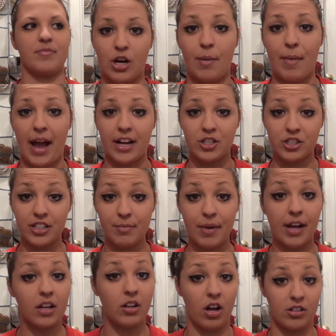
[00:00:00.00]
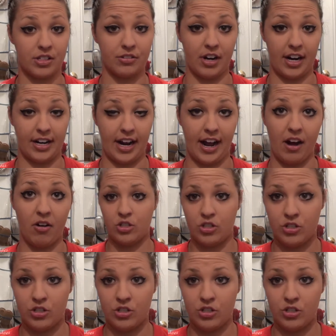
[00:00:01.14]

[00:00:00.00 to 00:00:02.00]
So I'm actually in my closet right now.